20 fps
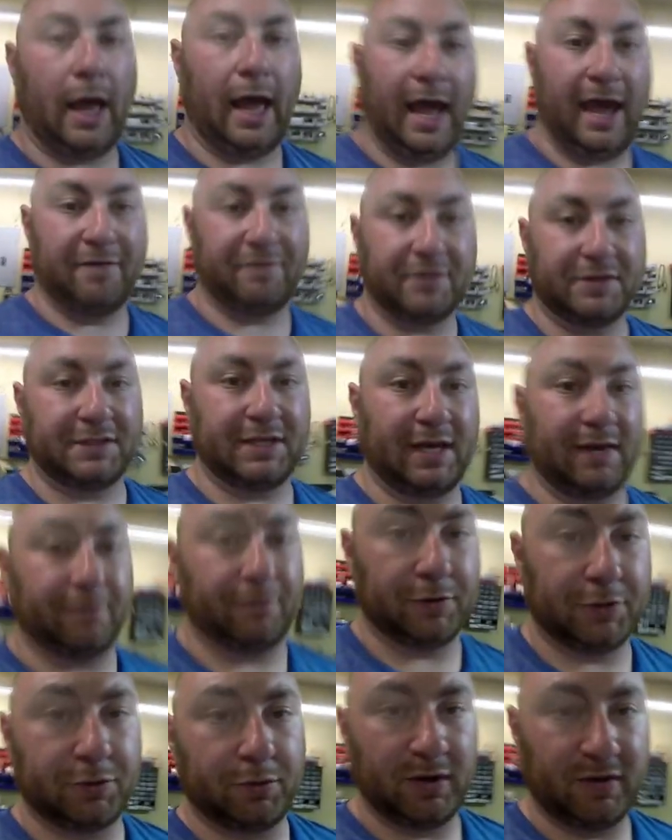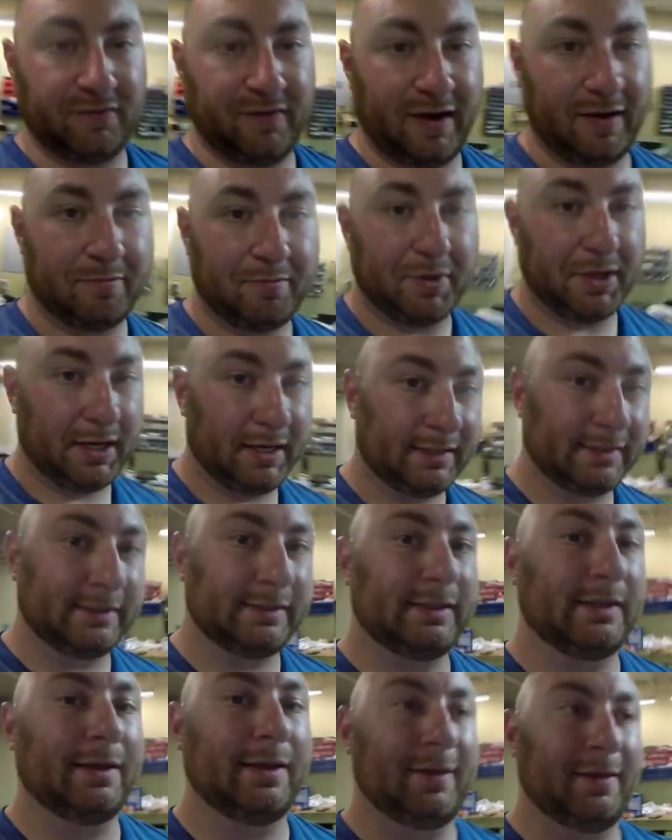I have to say, for 25
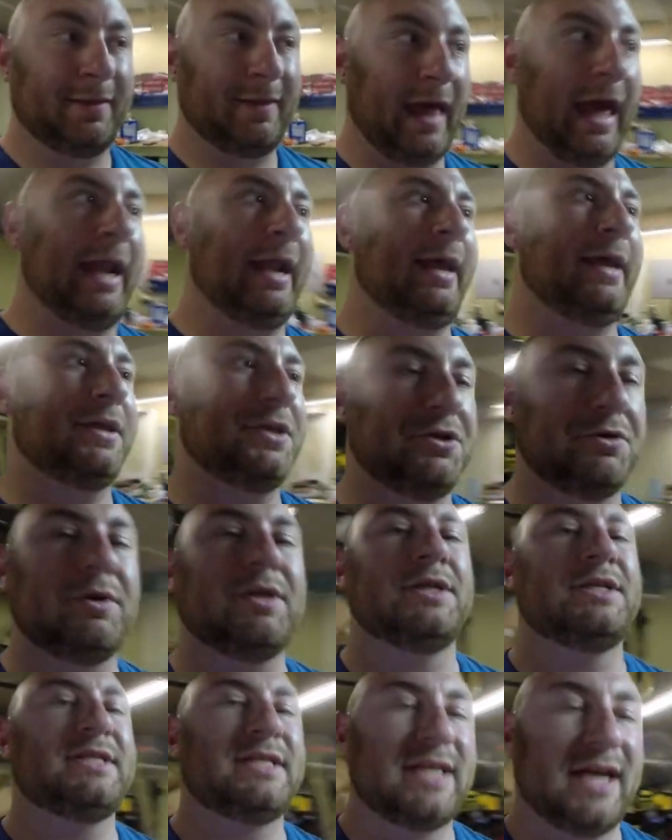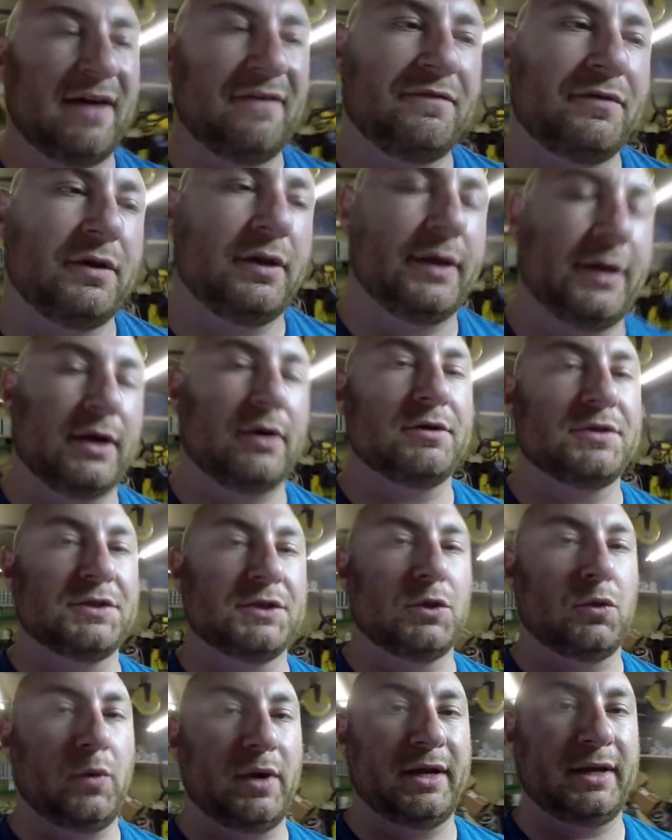bucks, that head unit definitely goes
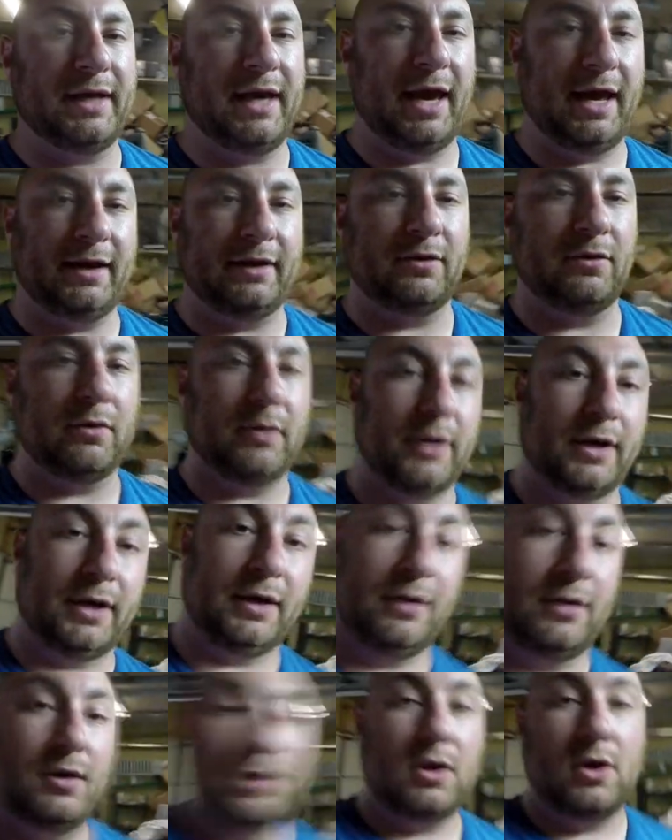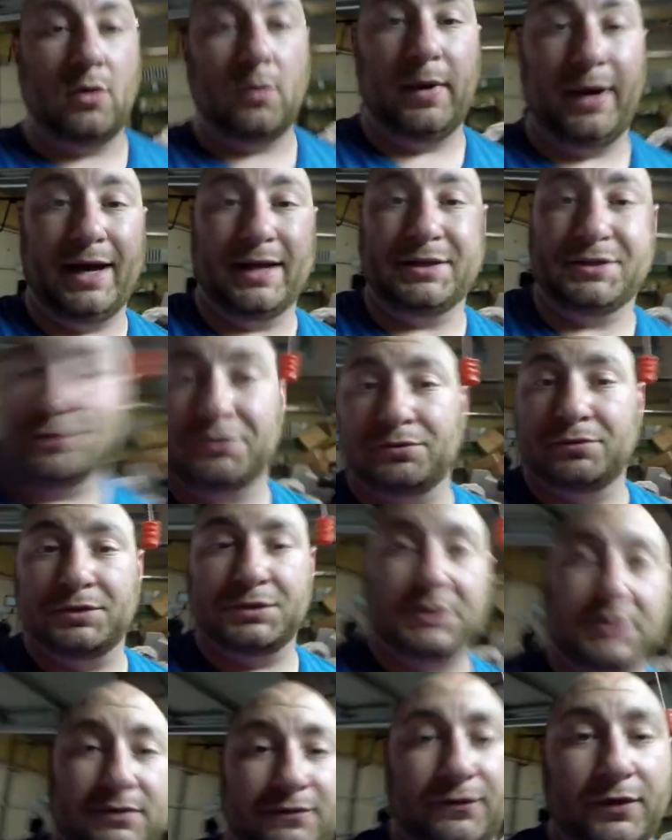in the win category. We got
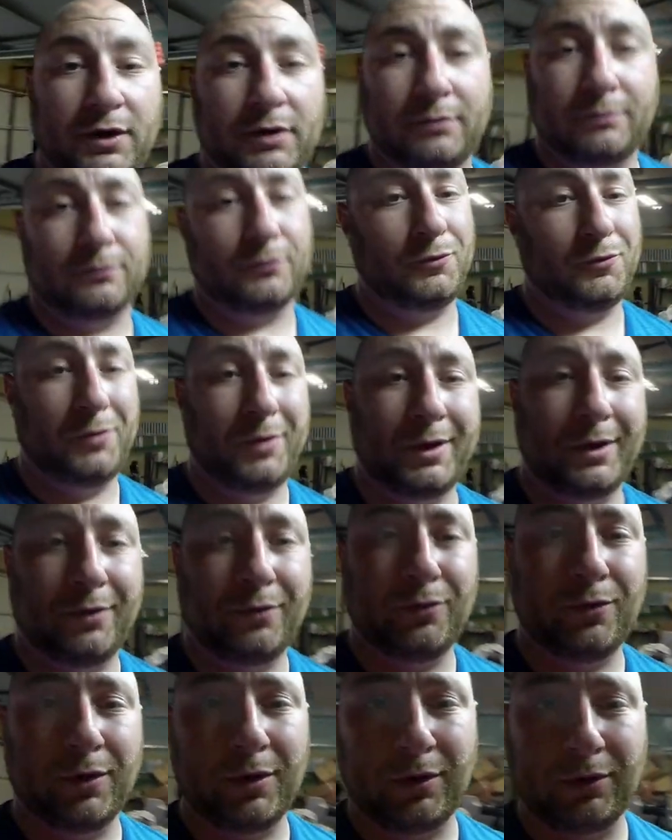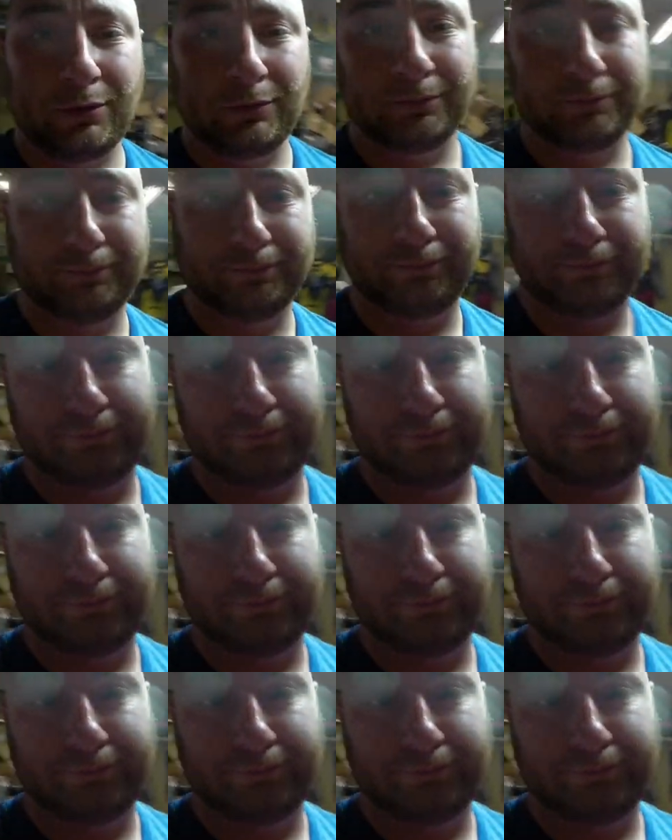tunes in the vert, and we're ready to roll.